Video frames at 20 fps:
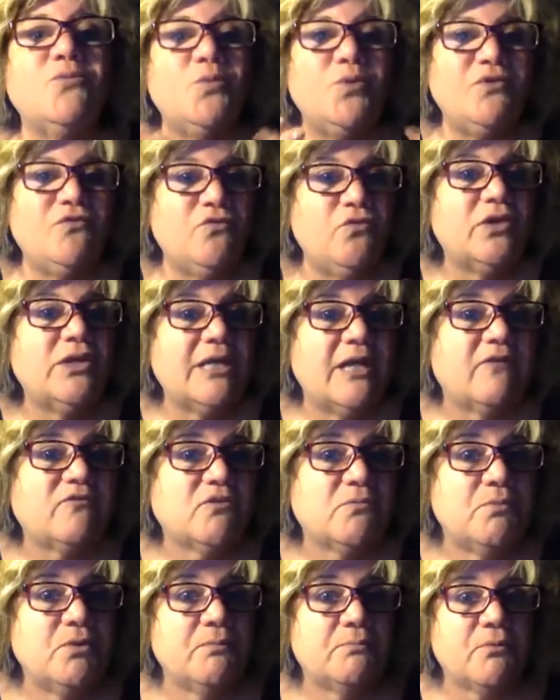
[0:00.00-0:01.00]
we really have
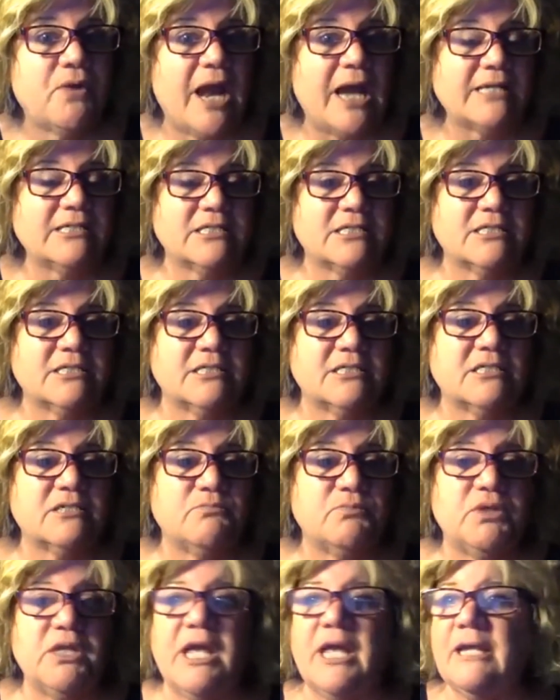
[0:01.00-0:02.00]
to put practice
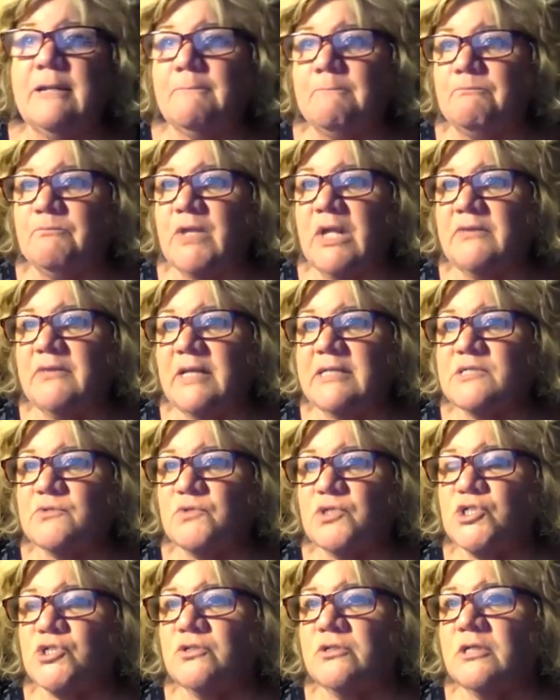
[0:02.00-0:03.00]
into play, and that's
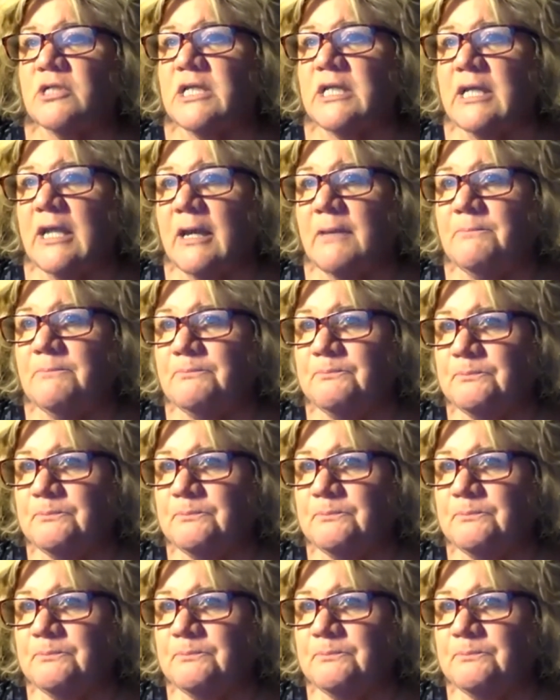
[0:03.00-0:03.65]
what you're looking at.